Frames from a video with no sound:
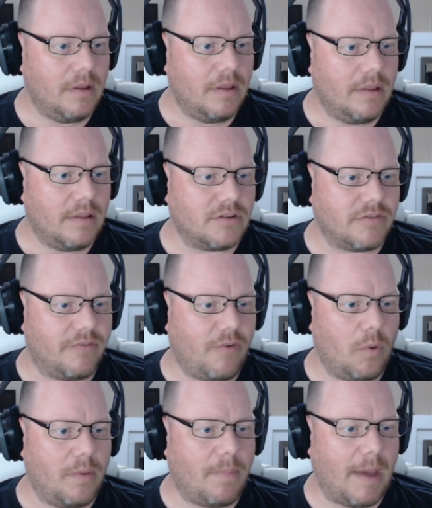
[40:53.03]
There's a
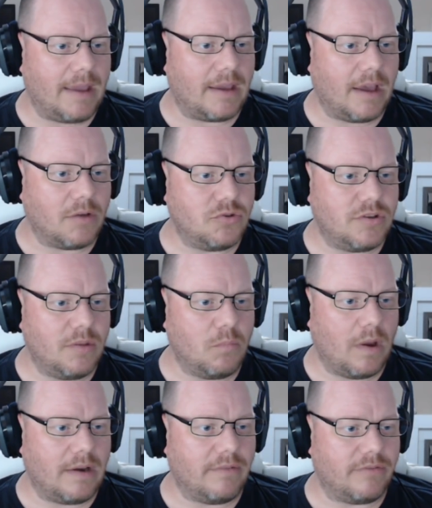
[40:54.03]
£40 ghost in
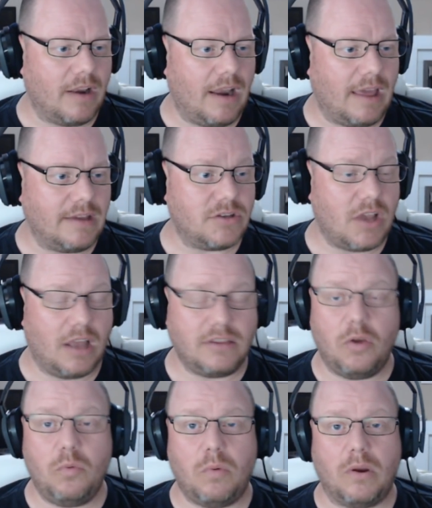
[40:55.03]
one of the lakes. I
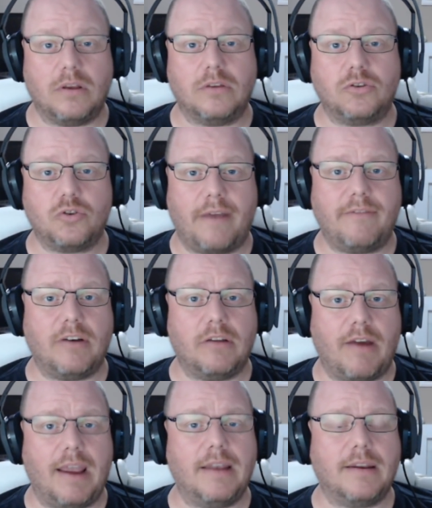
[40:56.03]
do want to travel
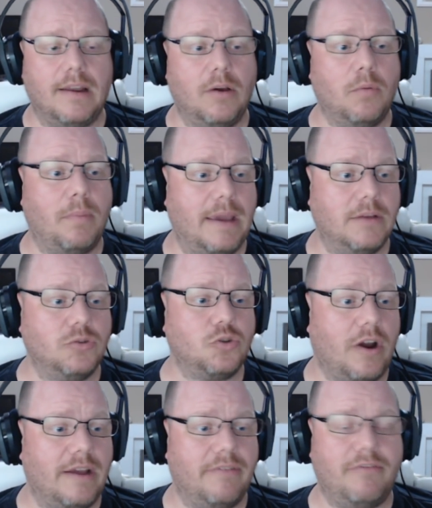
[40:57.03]
around a little bit and
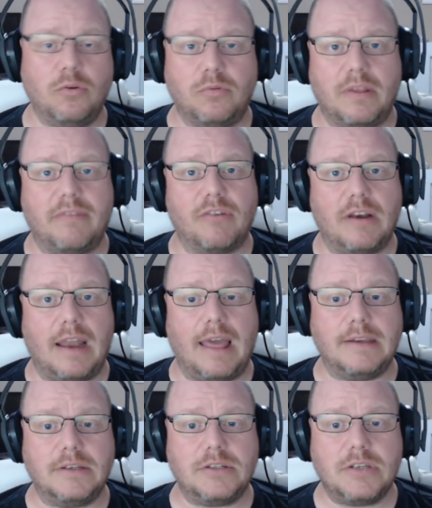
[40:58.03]
try a few different
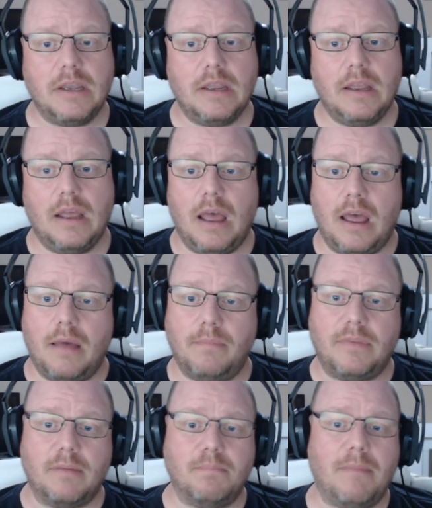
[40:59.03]
lakes.
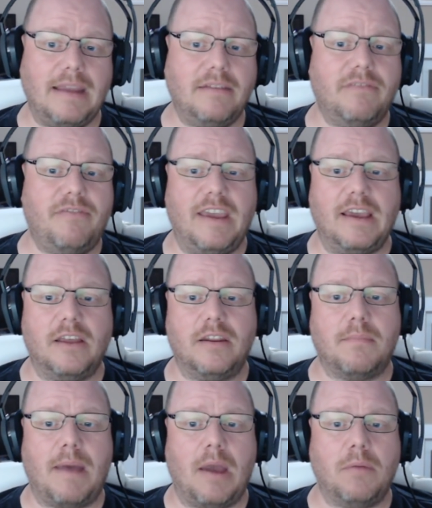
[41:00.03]
The main thing at the
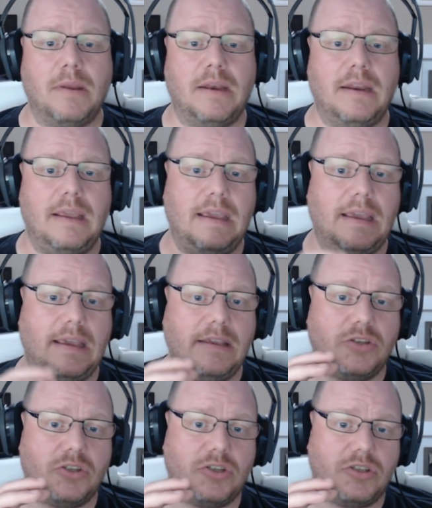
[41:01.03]
moment
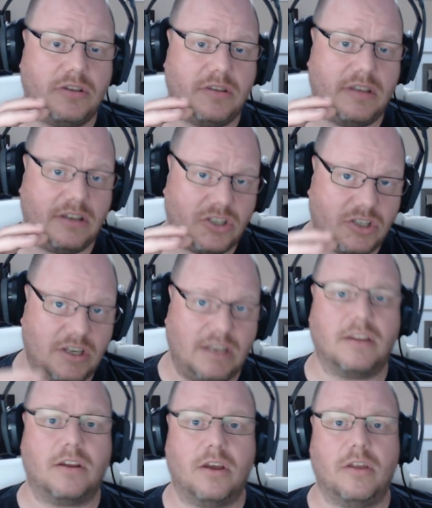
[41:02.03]
is this
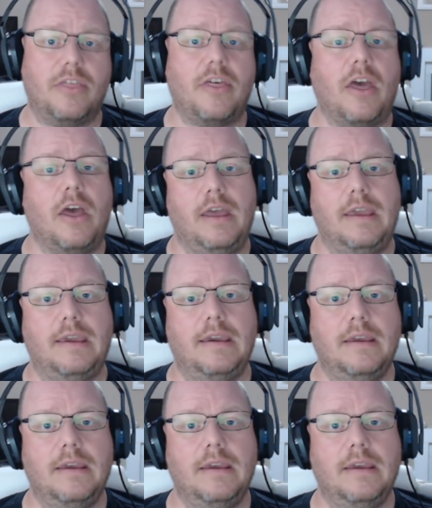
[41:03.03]
Syndicate 30.